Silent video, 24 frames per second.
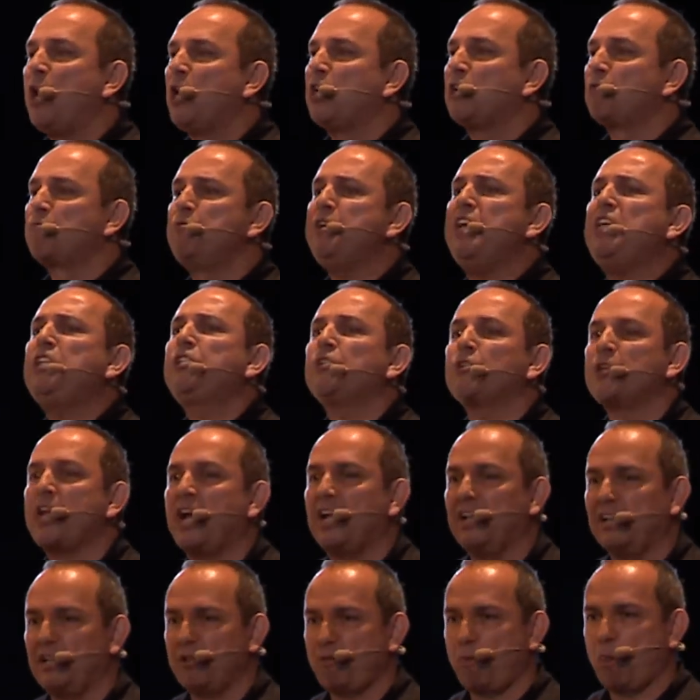
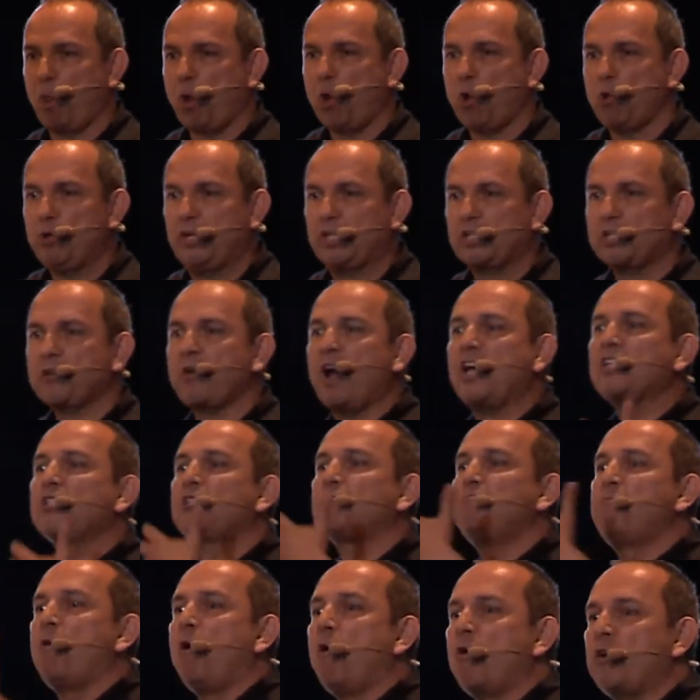regional,
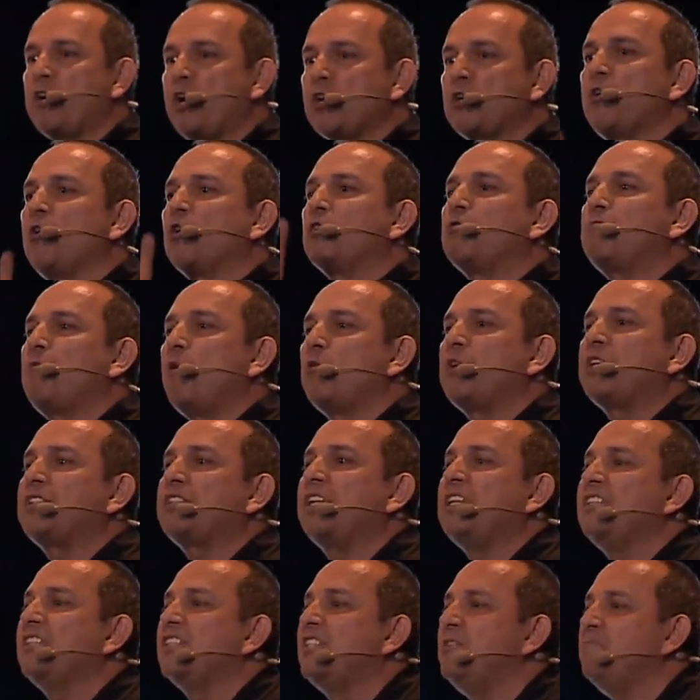trans-border, cross-border
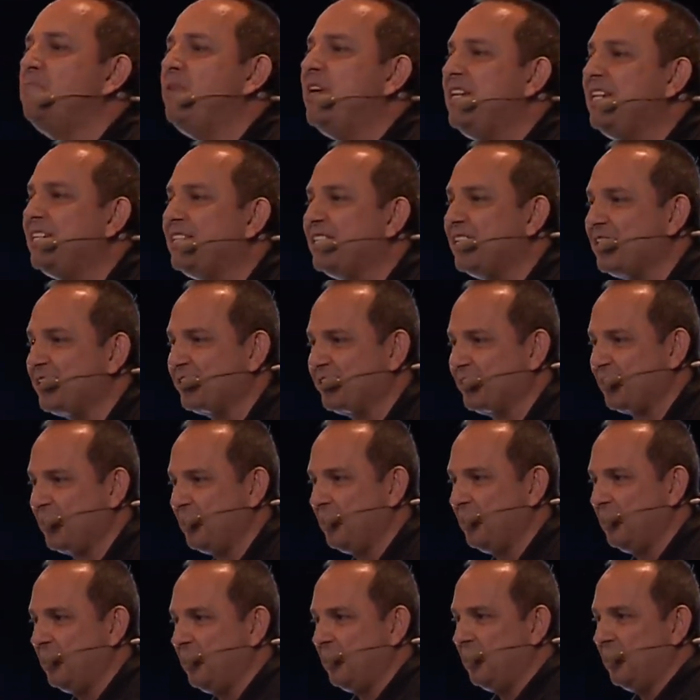sensibilities
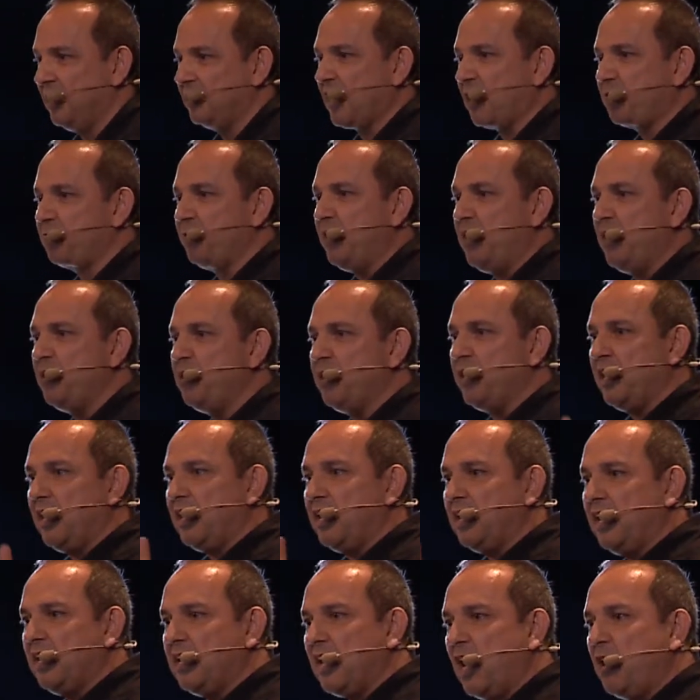that
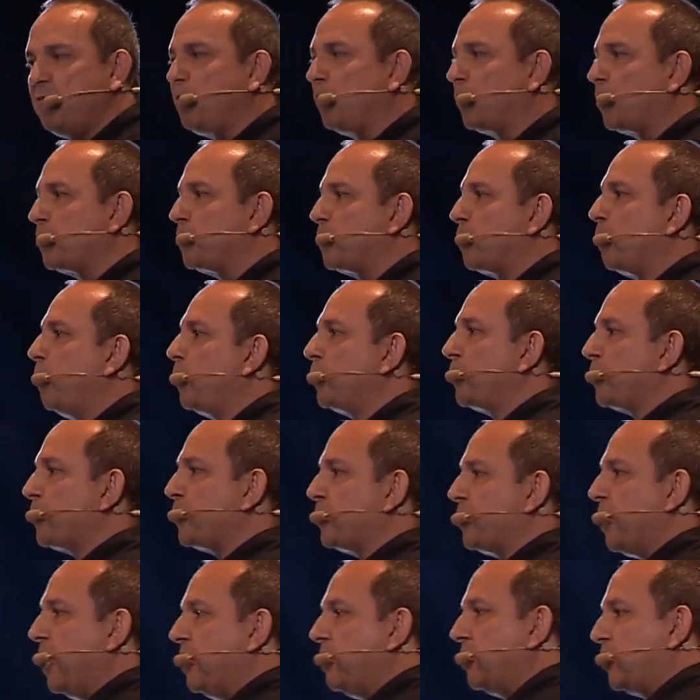really enable us to
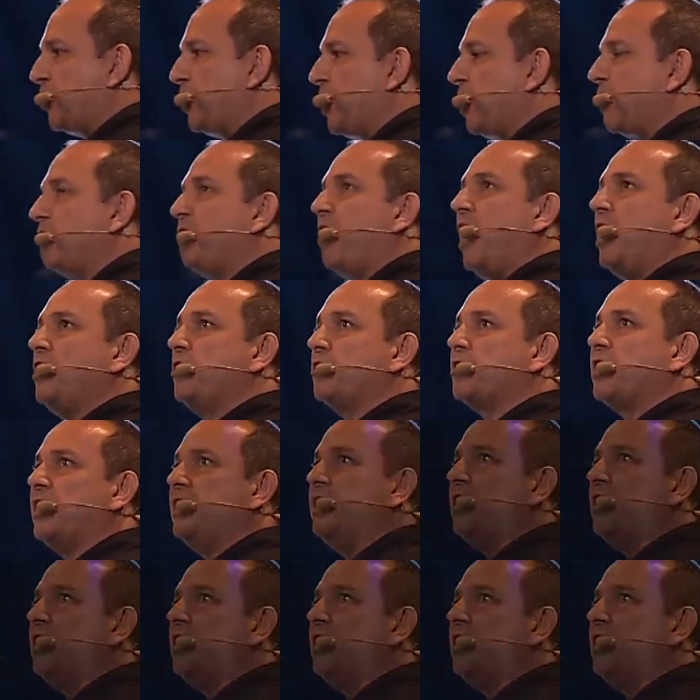understand shared values and